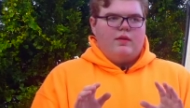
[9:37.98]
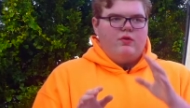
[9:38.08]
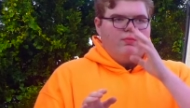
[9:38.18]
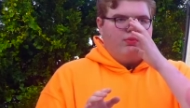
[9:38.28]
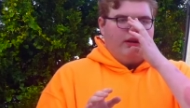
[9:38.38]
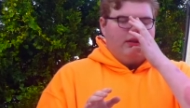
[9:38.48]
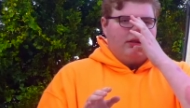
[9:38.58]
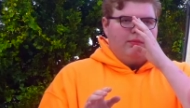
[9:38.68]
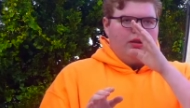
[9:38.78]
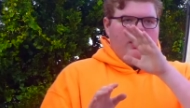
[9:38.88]
if you break
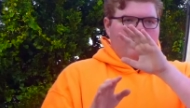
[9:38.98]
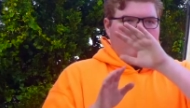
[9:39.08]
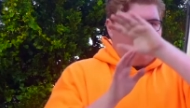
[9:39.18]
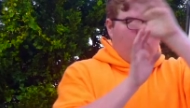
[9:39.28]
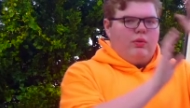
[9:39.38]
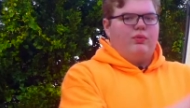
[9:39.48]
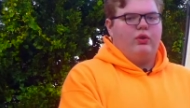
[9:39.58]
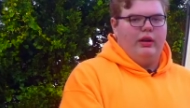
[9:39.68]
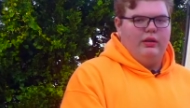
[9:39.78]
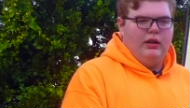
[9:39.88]
something and you go to a
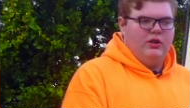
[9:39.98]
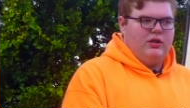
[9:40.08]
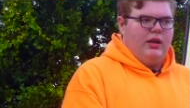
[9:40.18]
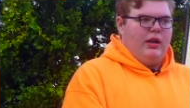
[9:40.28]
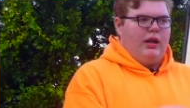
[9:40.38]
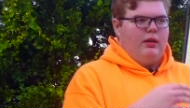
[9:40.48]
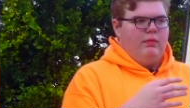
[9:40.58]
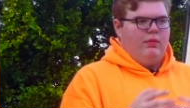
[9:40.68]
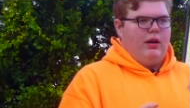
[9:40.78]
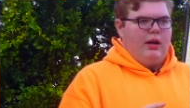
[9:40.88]
friend and you say, hey,
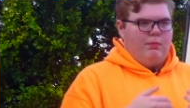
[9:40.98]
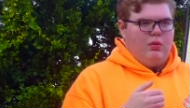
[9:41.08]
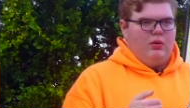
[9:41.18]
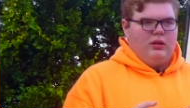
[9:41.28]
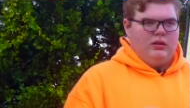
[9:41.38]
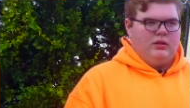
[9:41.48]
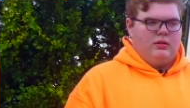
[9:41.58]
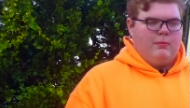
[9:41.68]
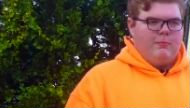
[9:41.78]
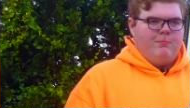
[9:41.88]
friend, I broke
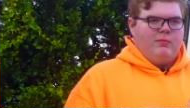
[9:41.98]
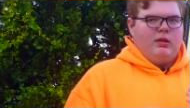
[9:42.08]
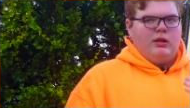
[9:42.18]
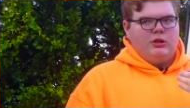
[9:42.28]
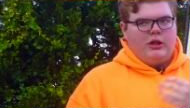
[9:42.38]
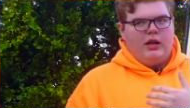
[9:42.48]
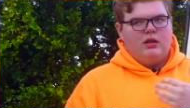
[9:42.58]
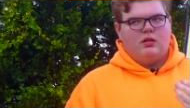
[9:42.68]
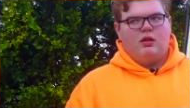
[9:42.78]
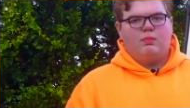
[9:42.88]
this,
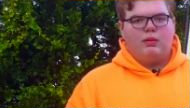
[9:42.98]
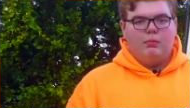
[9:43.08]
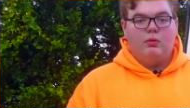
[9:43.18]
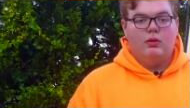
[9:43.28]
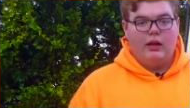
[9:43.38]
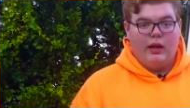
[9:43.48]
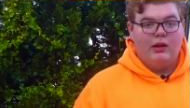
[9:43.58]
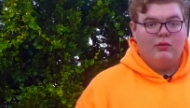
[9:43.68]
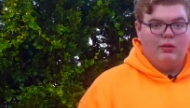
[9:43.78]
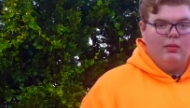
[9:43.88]
chances are they're probably going to get
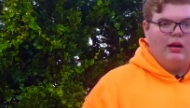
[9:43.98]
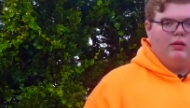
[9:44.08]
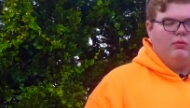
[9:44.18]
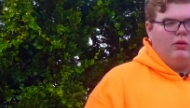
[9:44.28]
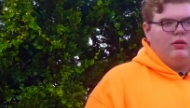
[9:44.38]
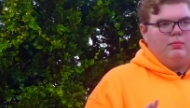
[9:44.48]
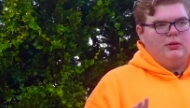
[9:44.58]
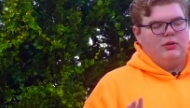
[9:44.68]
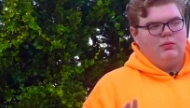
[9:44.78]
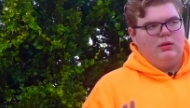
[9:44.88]
angry about it. Well, it
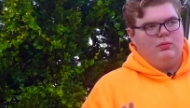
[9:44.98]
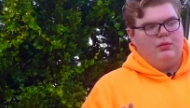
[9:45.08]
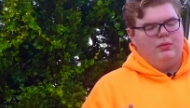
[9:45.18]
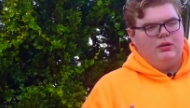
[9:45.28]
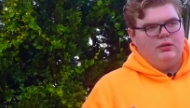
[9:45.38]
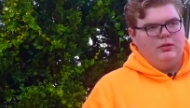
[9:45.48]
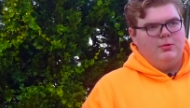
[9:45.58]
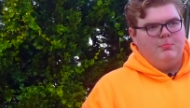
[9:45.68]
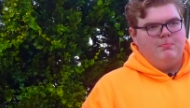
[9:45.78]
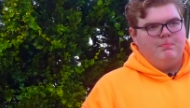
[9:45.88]
depends on really what it was.
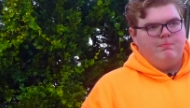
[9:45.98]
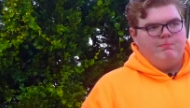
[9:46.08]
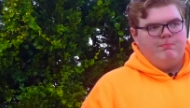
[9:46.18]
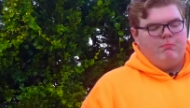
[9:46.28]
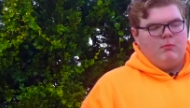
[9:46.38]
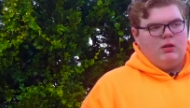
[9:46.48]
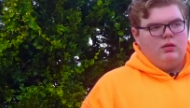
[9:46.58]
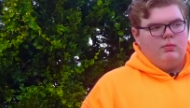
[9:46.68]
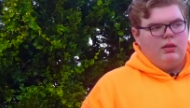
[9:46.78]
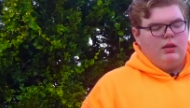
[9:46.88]

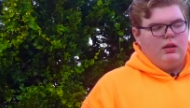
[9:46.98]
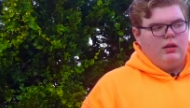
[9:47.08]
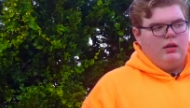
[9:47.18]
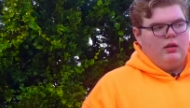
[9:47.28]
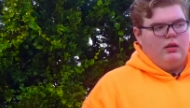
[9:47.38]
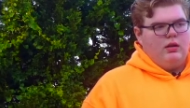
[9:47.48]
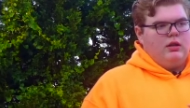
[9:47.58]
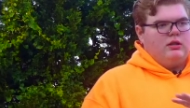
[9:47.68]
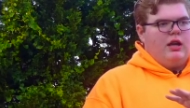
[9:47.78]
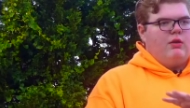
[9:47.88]
Let me think.
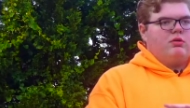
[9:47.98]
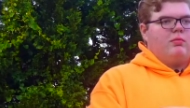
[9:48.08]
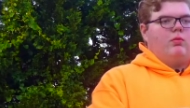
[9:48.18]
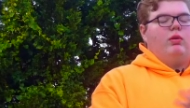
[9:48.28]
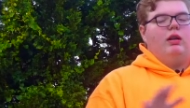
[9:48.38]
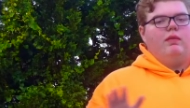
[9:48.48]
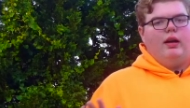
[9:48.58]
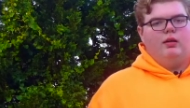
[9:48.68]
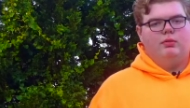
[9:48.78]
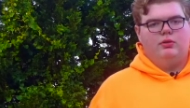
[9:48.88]
Say it was something really
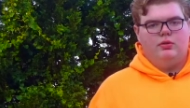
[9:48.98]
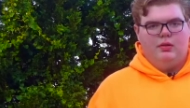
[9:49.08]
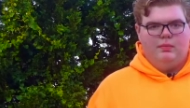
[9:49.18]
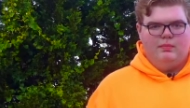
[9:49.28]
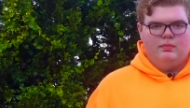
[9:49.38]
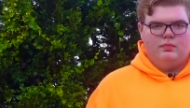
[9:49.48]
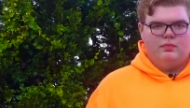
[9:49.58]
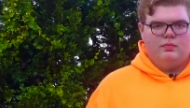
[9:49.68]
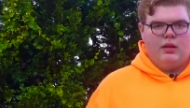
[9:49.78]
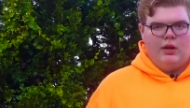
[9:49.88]
valuable to them
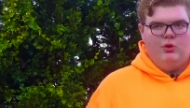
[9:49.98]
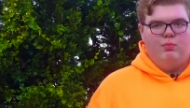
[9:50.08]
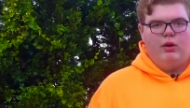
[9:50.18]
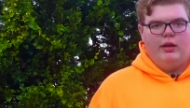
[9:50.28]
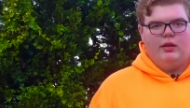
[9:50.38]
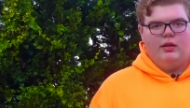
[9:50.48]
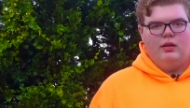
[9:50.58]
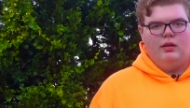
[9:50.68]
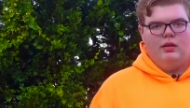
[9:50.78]
and you break it